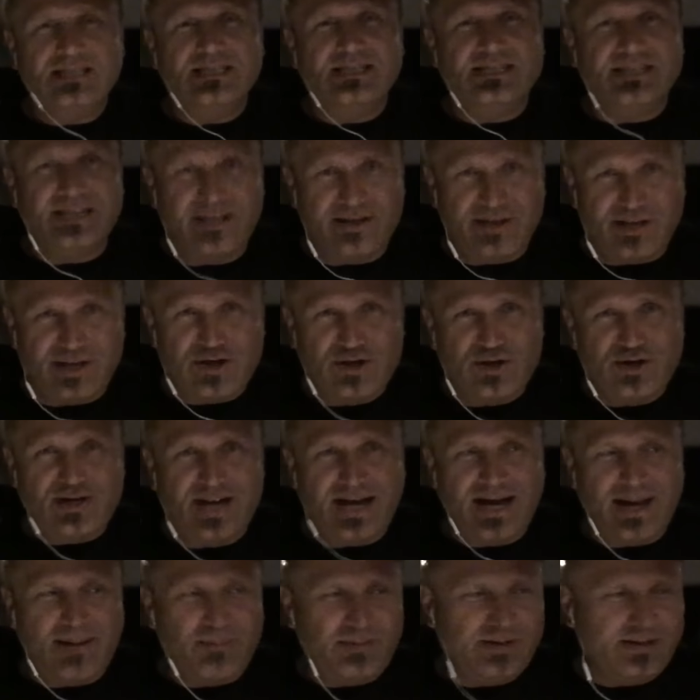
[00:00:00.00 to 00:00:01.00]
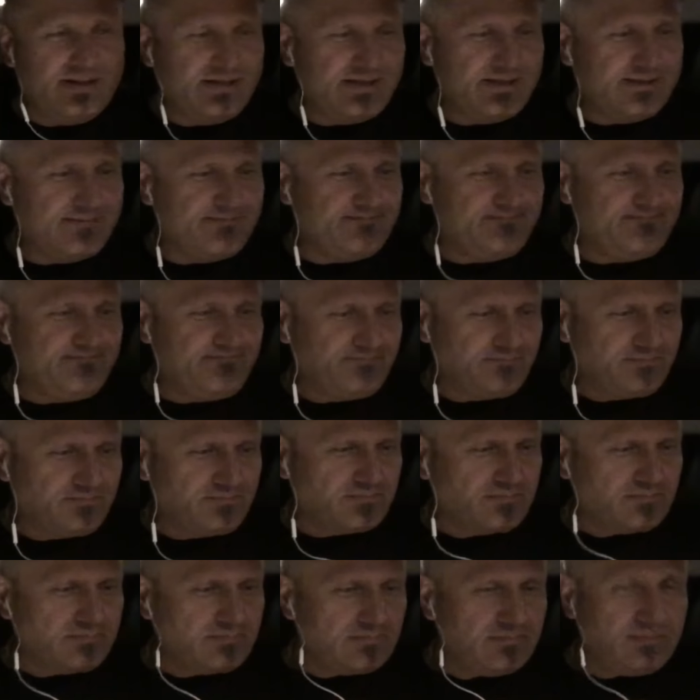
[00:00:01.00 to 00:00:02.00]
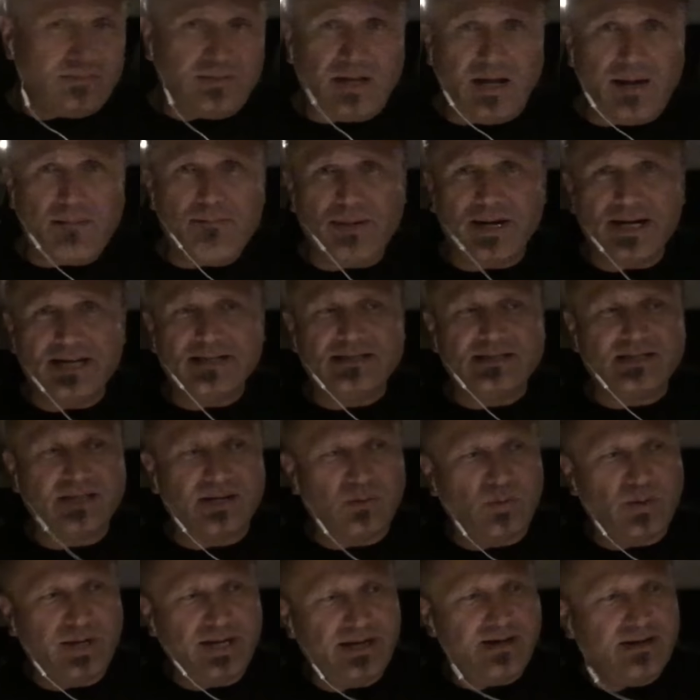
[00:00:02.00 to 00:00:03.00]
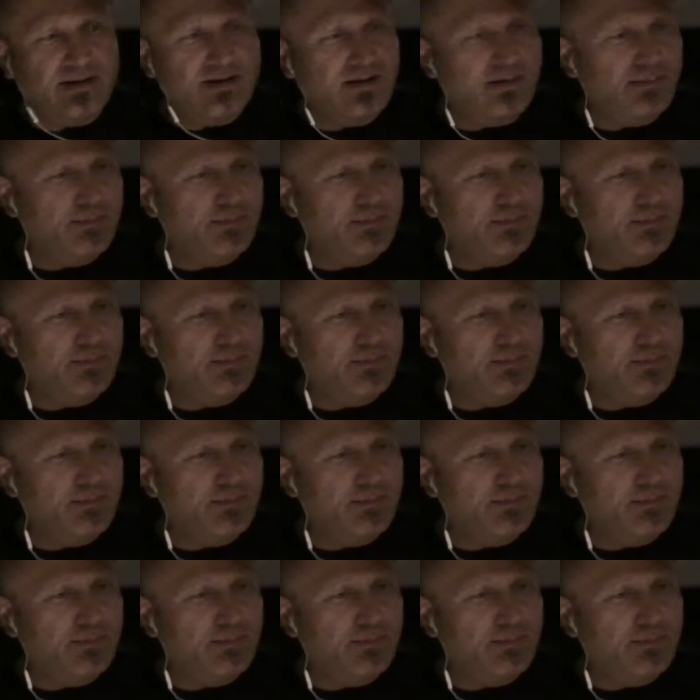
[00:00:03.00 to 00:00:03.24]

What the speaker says: nothing good happens. But we are